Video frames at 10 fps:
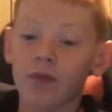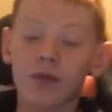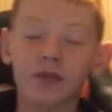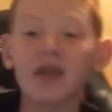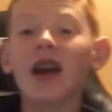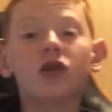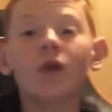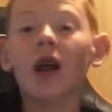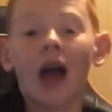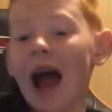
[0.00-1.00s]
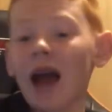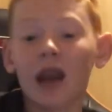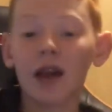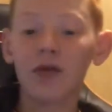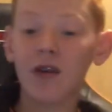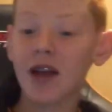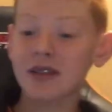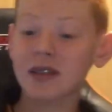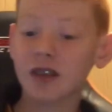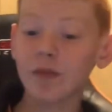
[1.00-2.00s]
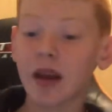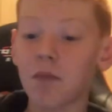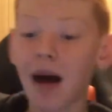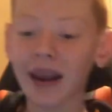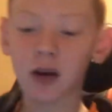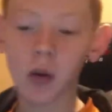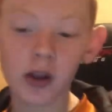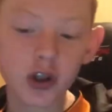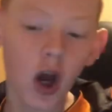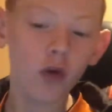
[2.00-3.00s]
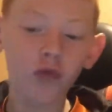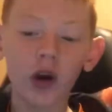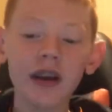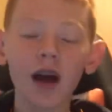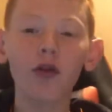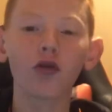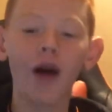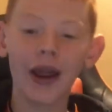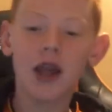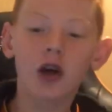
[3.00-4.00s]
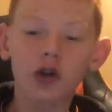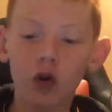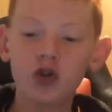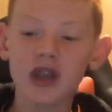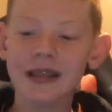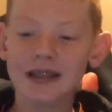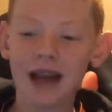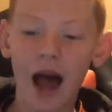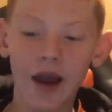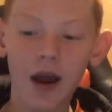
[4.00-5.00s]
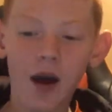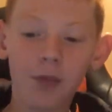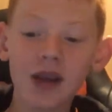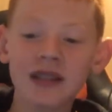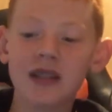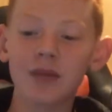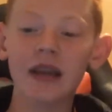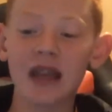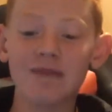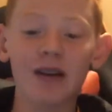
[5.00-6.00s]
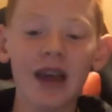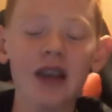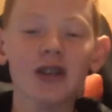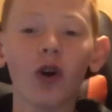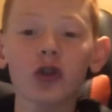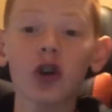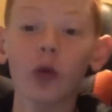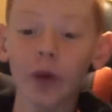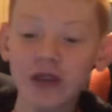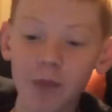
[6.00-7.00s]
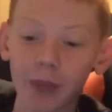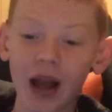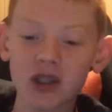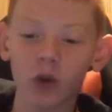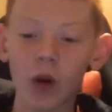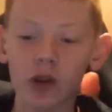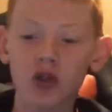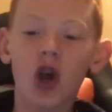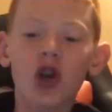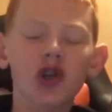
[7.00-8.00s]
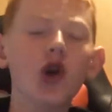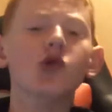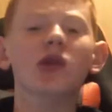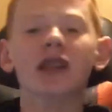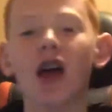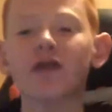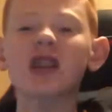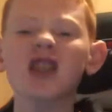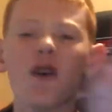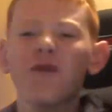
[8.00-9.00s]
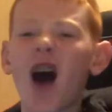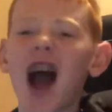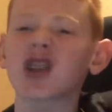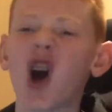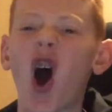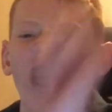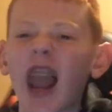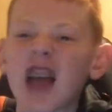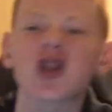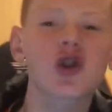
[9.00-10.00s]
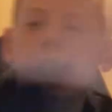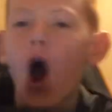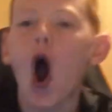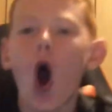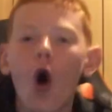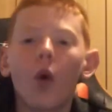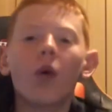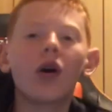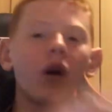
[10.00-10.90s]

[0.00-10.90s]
Next real highlight, 36th minute. Malik Wilkes running down the right, cuts inside. Plays it to McGinnis. McGinnis holds it up, gives it back to Wilkes. Shoots with his left into the far corner. Let's go!